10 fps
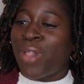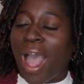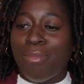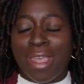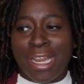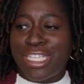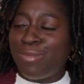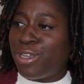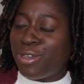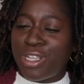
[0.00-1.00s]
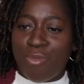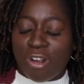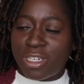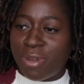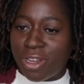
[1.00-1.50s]
I'm getting some toasted
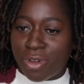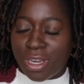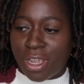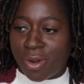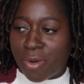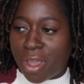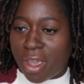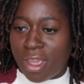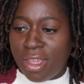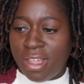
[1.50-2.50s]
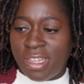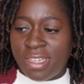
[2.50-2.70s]
marshmallow in here, okay?